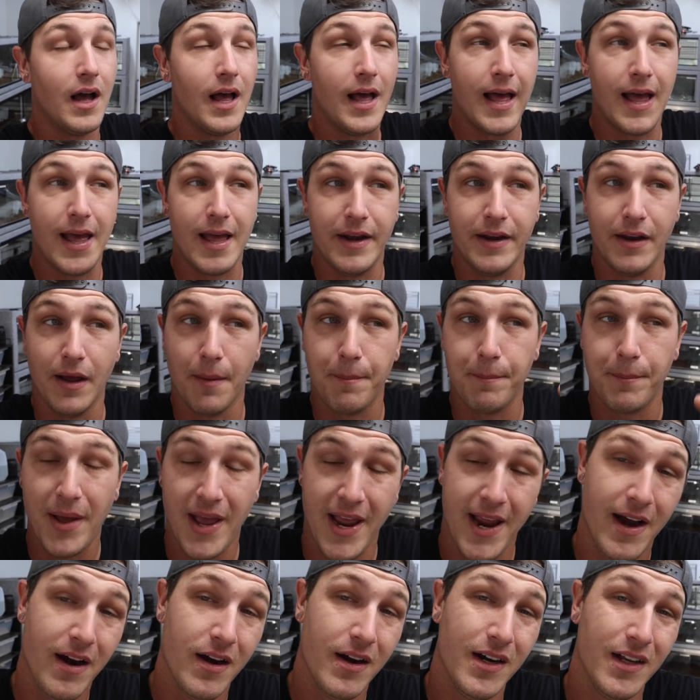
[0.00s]
And
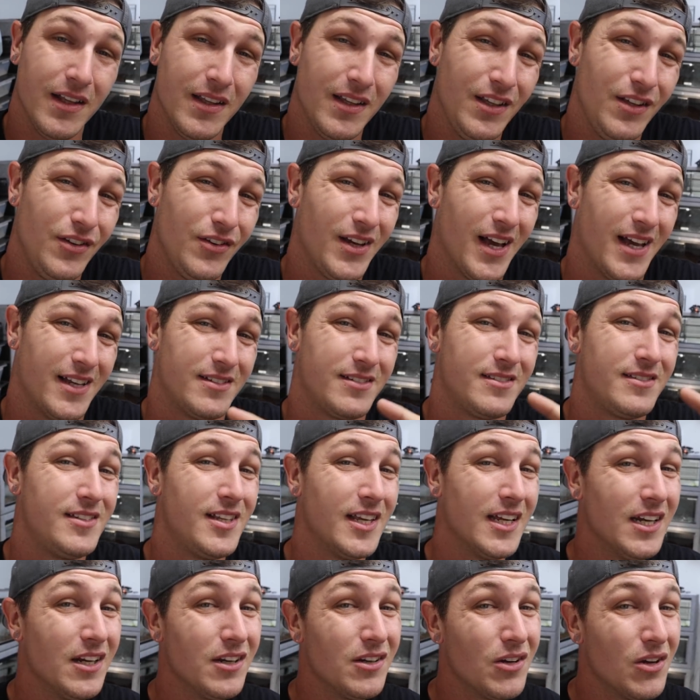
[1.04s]
apparently you guys
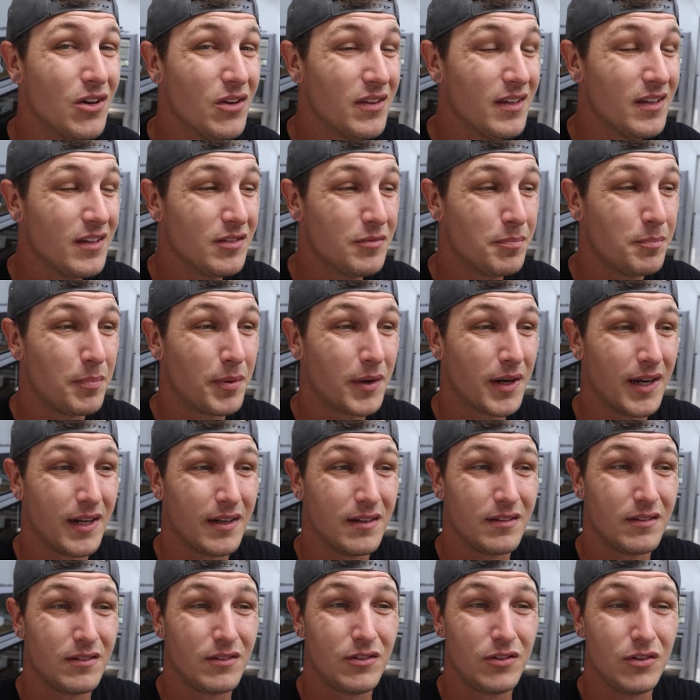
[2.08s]
didn't know this, but I
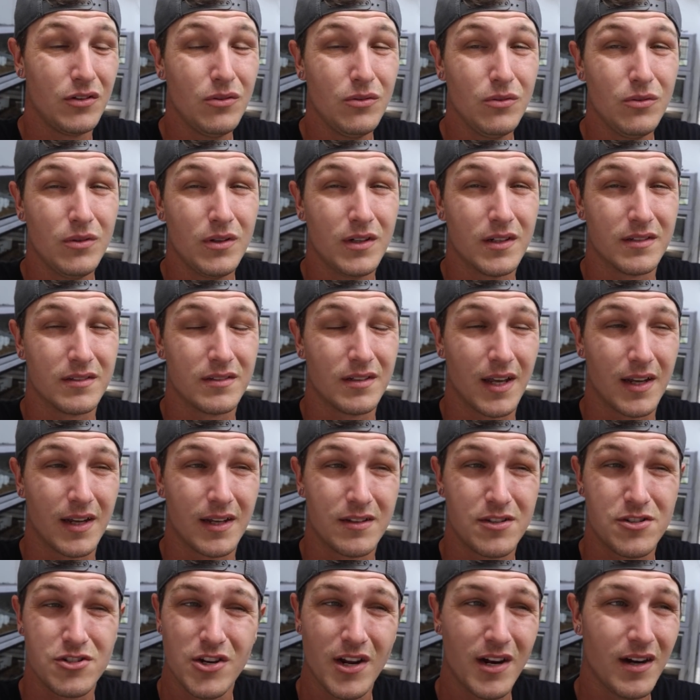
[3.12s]
do, because I
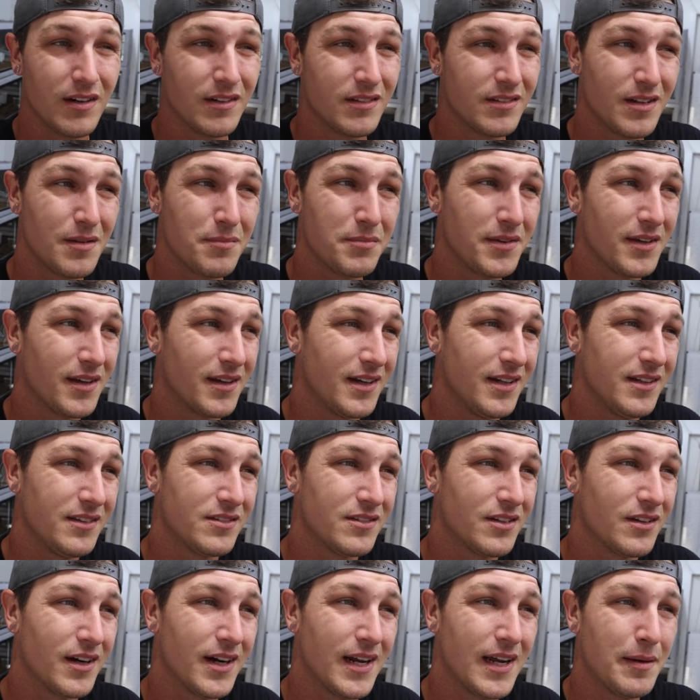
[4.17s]
shared something on
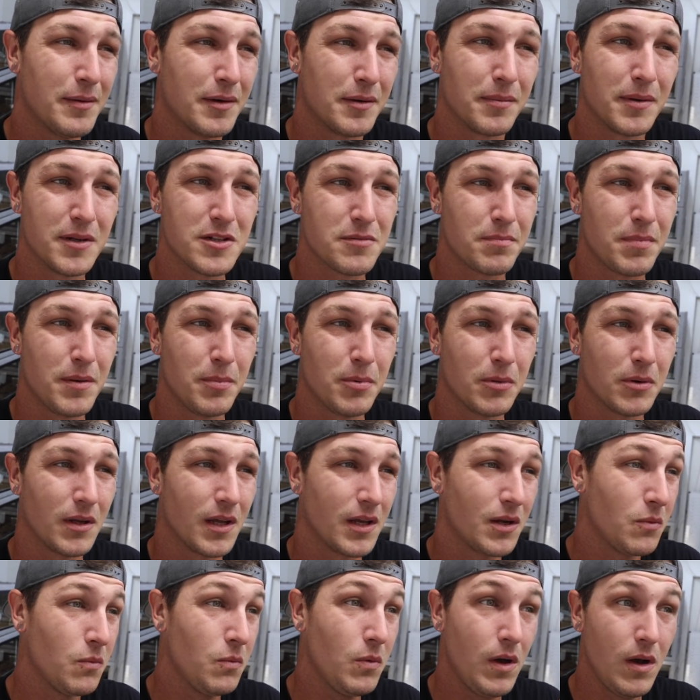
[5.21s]
Instagram and a bunch of people were
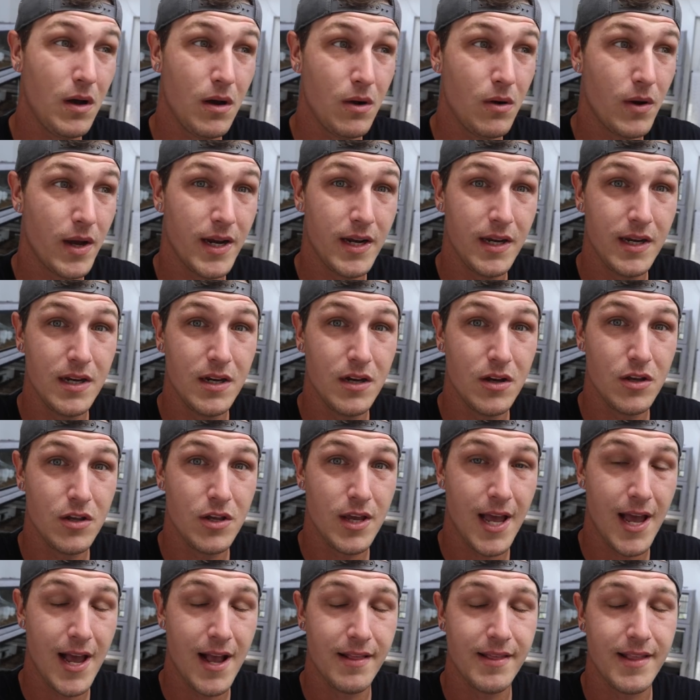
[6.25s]
like, whoa, I didn't know
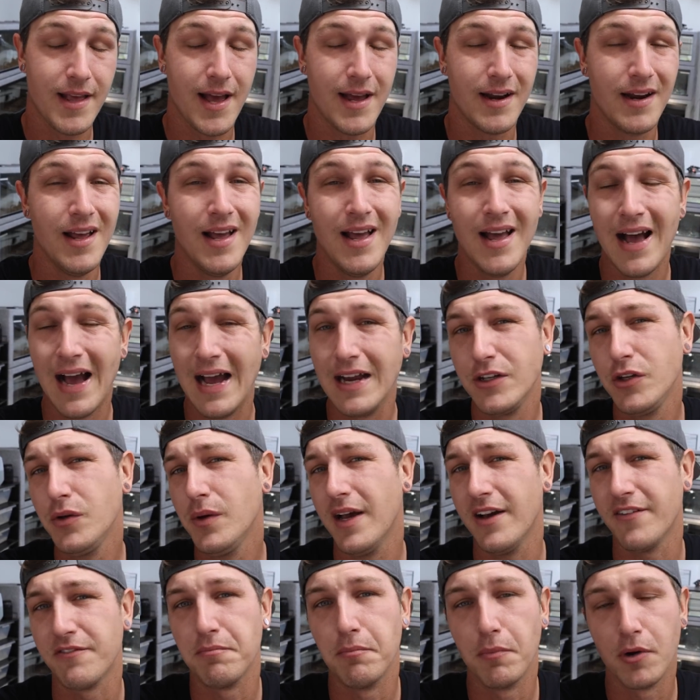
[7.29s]
you had that. I do
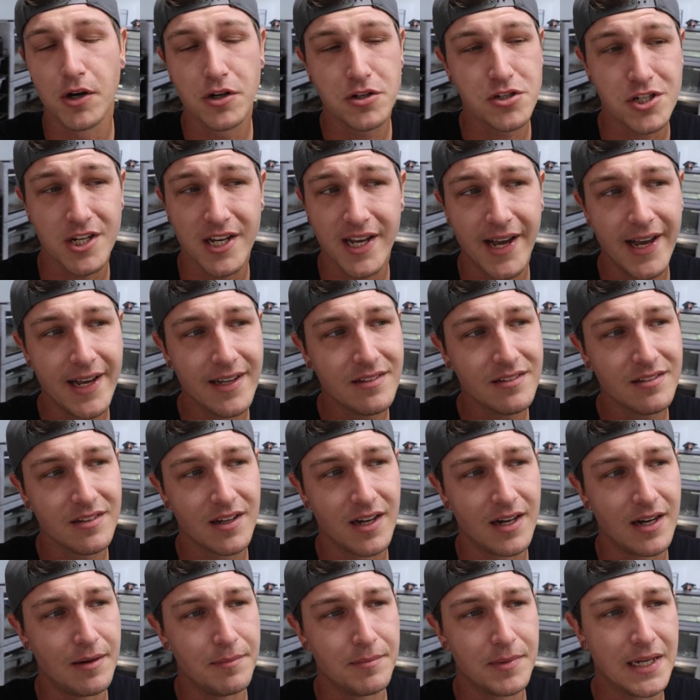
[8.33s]
have merch, guys.
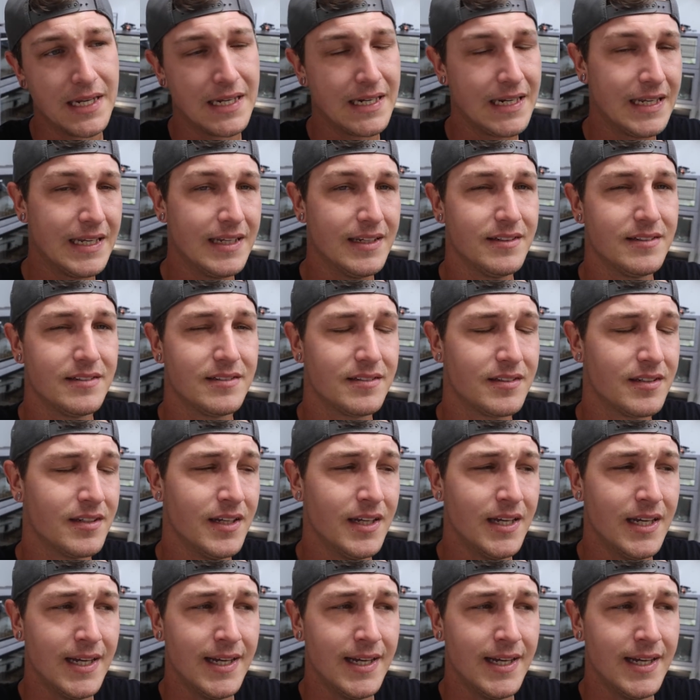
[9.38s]
It is